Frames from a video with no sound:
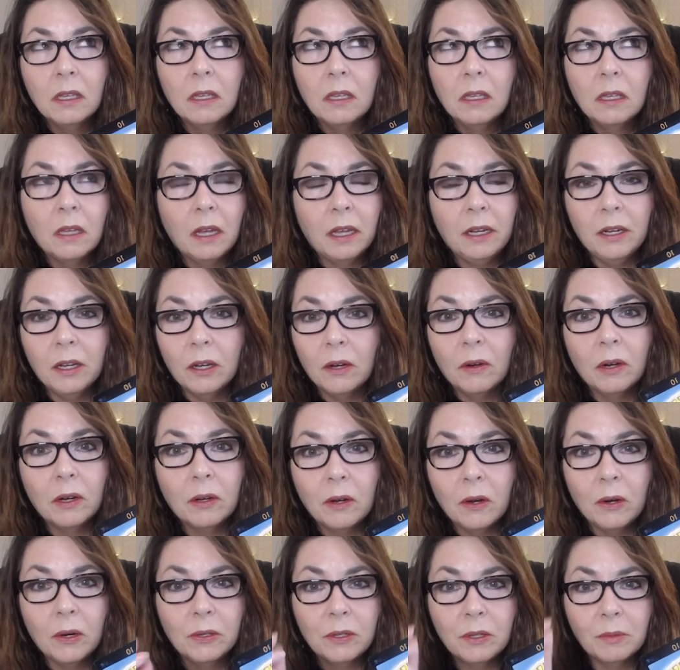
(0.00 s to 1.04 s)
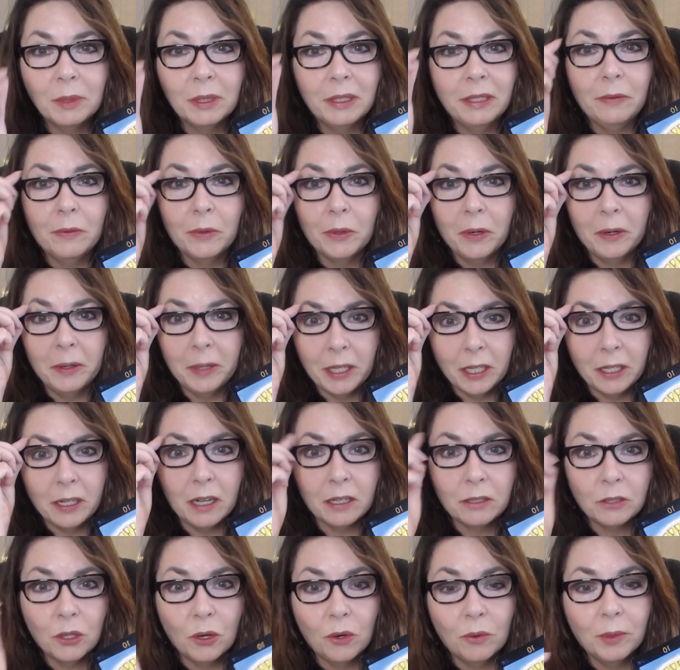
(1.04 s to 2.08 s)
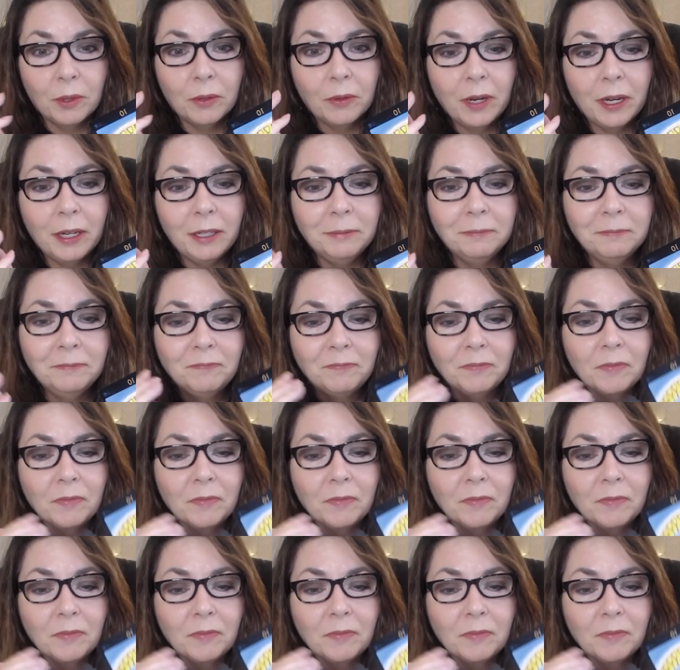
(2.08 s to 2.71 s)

I know, hard to believe we're already in October, right?